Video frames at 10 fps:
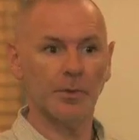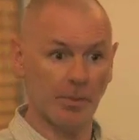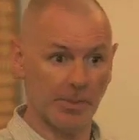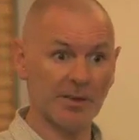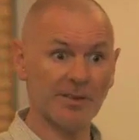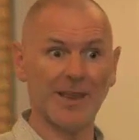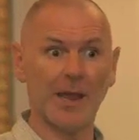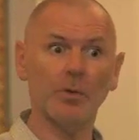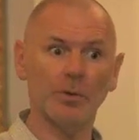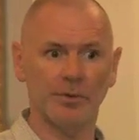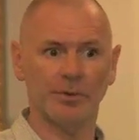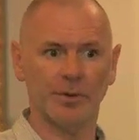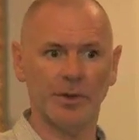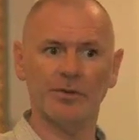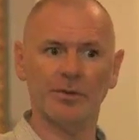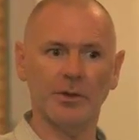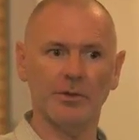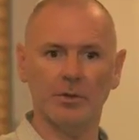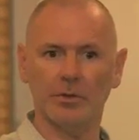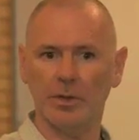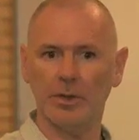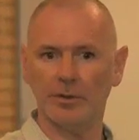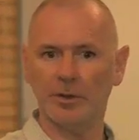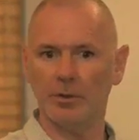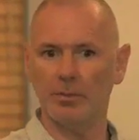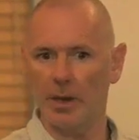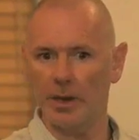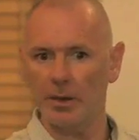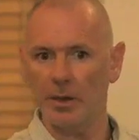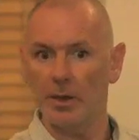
you make sounds inside your mind,